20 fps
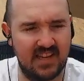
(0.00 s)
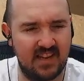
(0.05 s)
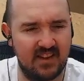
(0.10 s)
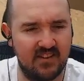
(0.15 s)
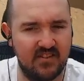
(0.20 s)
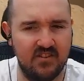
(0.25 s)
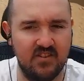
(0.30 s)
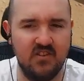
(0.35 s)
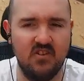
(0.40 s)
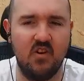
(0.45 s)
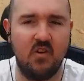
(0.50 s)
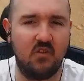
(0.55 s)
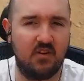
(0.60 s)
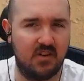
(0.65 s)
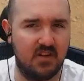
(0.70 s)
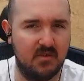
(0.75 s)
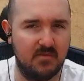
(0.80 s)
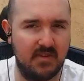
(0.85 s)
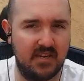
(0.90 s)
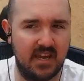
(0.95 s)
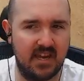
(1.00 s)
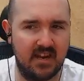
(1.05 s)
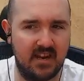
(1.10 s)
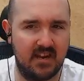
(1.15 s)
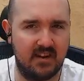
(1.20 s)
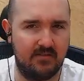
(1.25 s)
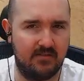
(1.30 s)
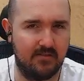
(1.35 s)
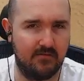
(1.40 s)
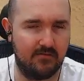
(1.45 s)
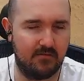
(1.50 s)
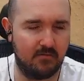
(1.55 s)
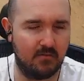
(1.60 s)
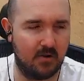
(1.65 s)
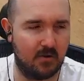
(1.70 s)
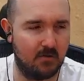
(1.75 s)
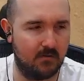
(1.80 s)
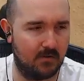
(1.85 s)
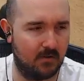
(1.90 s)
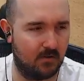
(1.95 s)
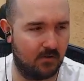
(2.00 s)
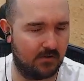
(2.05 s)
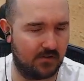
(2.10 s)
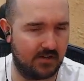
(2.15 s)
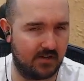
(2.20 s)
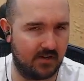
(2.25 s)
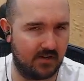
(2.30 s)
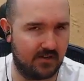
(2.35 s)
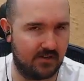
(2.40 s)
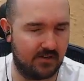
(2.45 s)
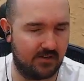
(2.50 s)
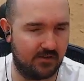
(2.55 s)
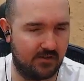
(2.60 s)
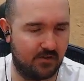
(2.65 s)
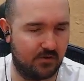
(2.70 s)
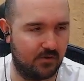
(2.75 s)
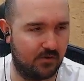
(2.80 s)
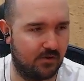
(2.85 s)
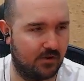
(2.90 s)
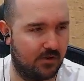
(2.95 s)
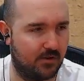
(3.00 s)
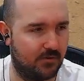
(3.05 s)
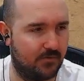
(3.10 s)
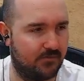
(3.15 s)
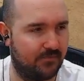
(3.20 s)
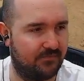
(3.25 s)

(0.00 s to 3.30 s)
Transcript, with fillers: not going to be getting anything from NovaLogic, I can assure you.